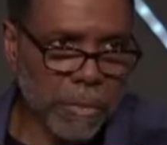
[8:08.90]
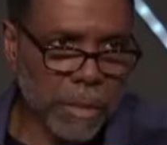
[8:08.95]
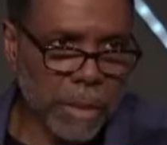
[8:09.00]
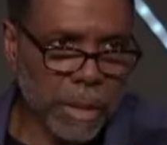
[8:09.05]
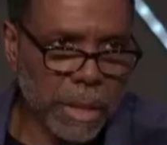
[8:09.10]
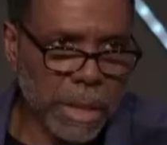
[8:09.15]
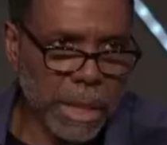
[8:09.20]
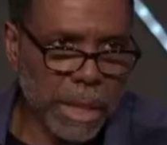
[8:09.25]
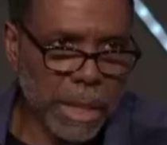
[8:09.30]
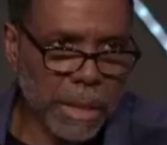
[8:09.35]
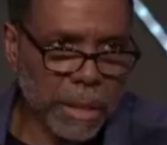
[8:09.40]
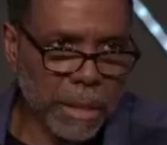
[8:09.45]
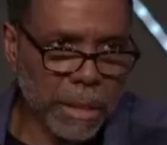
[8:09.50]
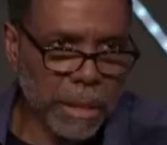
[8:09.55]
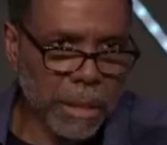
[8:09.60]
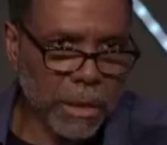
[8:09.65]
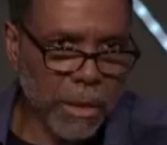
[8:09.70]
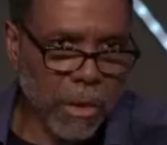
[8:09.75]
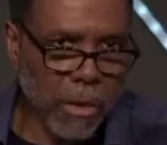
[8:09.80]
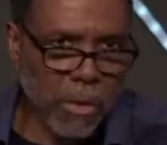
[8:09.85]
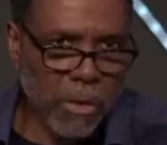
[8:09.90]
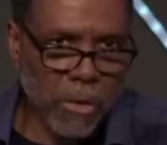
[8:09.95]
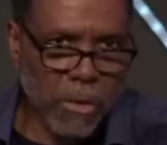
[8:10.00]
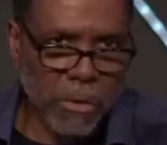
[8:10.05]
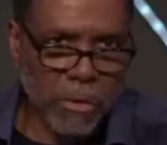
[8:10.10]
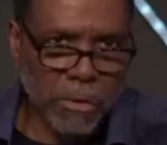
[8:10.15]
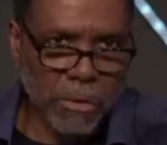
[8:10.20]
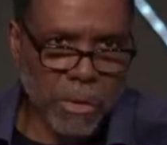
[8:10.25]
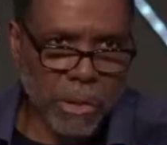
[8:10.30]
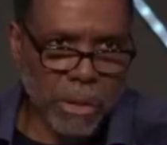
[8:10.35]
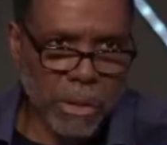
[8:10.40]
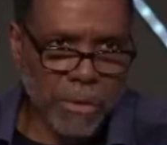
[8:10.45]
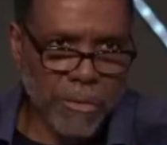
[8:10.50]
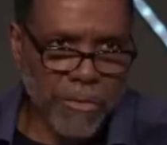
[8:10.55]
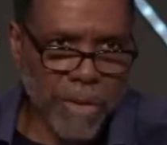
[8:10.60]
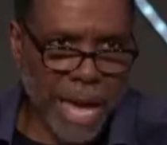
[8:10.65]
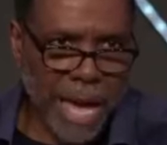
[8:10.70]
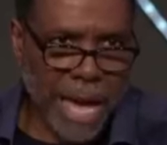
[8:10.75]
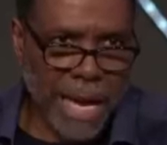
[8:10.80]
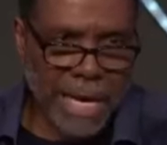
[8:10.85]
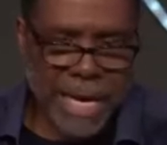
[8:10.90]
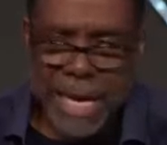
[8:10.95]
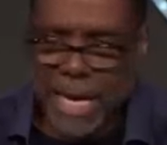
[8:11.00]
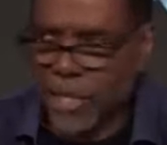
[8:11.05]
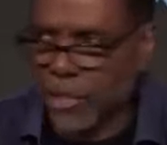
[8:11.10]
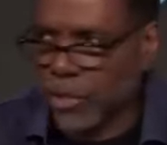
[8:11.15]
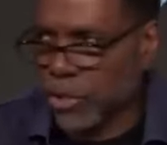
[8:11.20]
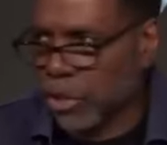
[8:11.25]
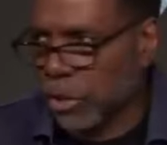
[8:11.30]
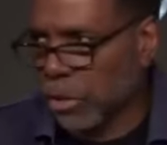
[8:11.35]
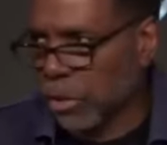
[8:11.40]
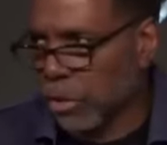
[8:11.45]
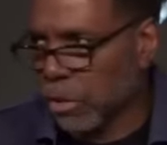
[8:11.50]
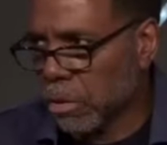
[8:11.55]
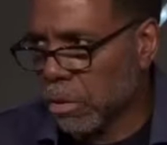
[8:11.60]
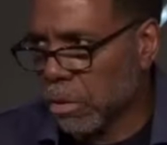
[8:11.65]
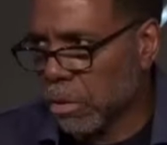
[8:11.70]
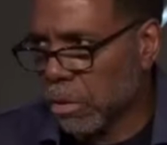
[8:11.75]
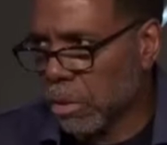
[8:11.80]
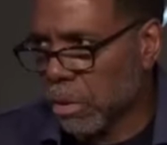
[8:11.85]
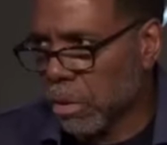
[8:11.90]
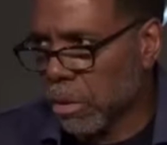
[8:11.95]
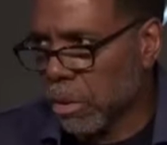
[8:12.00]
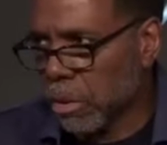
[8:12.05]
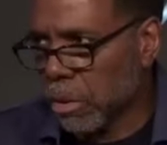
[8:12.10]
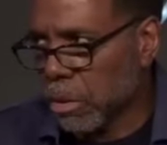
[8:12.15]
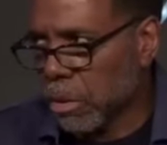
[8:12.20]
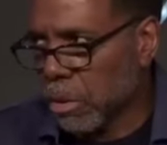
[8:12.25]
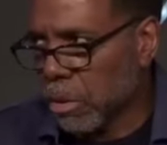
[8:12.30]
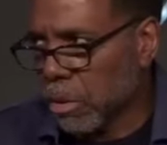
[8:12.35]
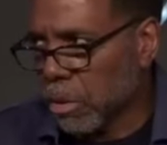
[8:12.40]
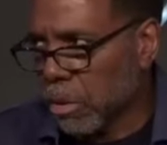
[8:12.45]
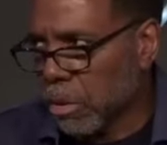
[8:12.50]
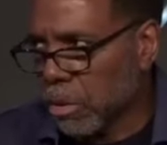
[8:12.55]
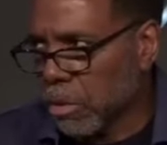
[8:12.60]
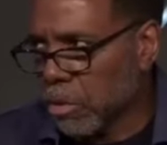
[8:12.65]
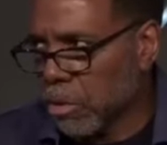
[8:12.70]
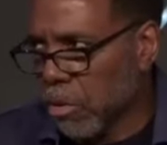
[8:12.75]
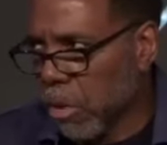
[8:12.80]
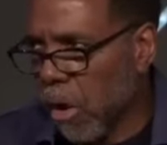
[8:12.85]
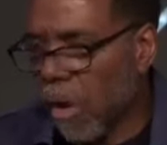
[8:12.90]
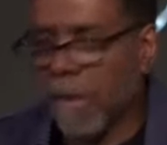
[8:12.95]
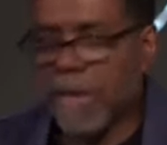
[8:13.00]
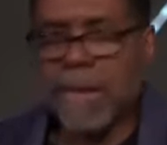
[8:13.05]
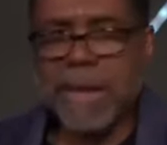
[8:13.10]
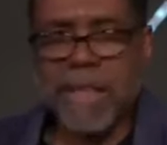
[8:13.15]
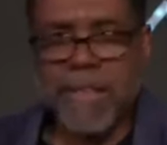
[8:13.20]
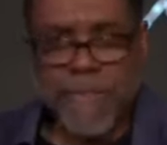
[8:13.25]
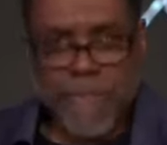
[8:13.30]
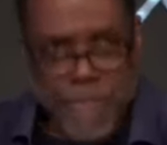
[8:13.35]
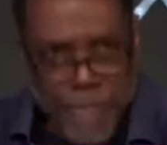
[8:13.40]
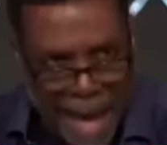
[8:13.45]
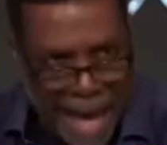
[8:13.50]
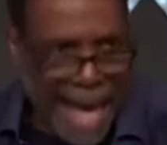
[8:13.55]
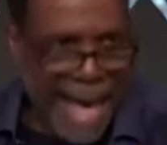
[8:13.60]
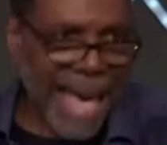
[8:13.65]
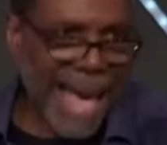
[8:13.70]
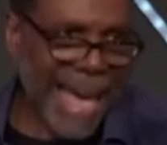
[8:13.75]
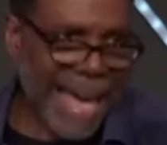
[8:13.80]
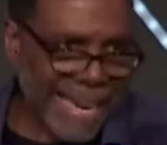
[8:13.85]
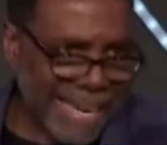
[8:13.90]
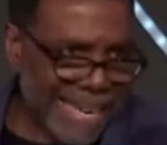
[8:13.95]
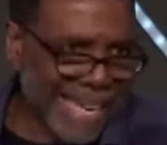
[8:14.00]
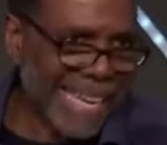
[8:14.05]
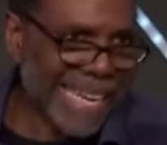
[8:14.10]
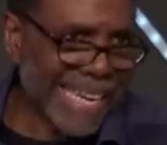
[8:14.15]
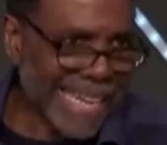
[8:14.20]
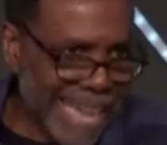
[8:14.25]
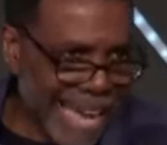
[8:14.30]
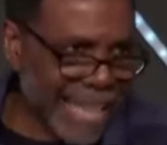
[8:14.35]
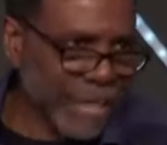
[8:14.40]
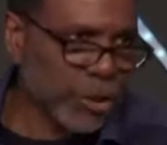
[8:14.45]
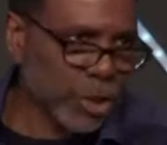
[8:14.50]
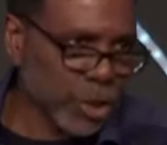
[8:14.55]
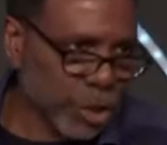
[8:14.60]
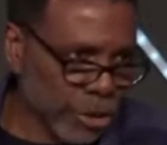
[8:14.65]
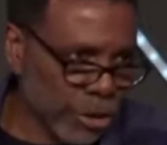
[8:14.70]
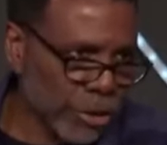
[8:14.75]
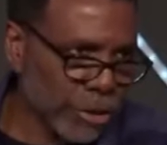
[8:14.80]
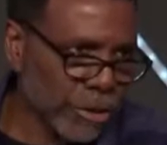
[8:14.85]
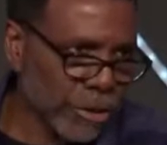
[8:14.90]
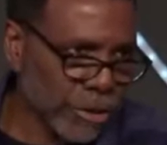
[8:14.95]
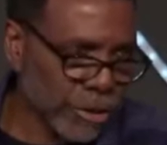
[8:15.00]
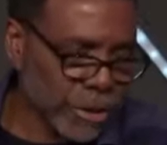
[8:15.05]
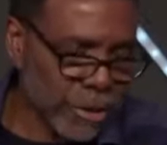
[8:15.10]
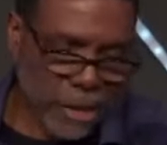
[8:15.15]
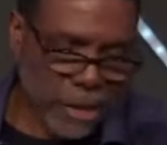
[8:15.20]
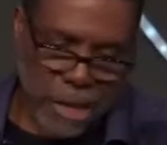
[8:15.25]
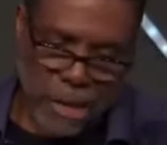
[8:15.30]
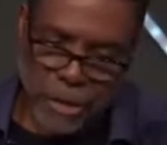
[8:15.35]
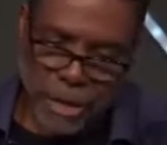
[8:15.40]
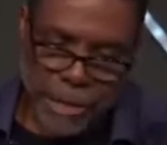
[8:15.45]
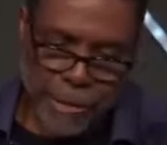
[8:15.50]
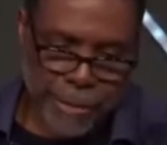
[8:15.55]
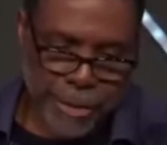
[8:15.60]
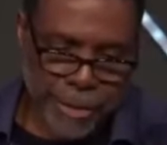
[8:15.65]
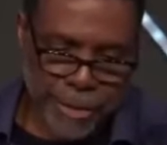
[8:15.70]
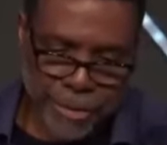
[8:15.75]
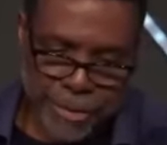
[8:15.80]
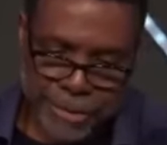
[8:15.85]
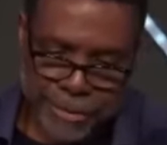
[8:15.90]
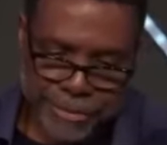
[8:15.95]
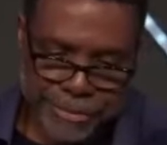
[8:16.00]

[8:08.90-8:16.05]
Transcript: getting to know the divine nature. You are divine in nature. Lord have mercy.